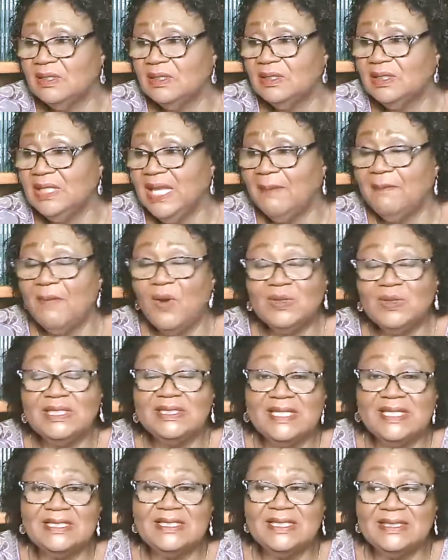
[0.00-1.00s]
the amount of
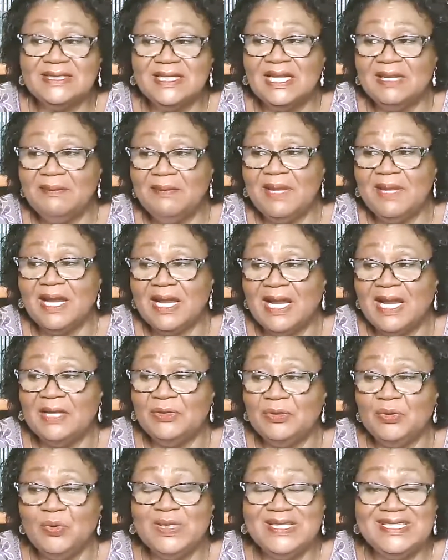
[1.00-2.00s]
things you're telling me I can't
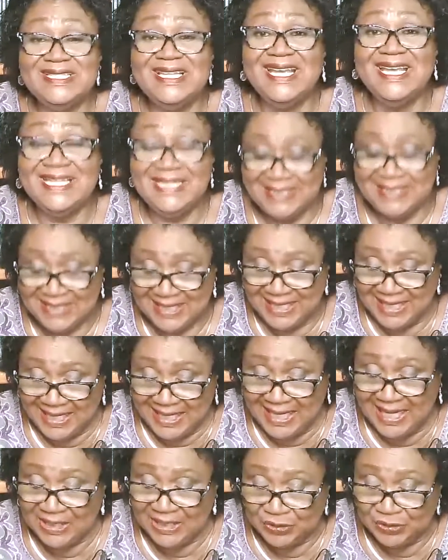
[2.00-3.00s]
do, is there anything that I
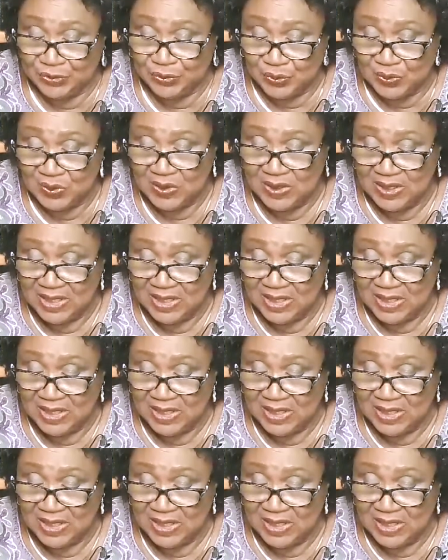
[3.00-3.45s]
can do?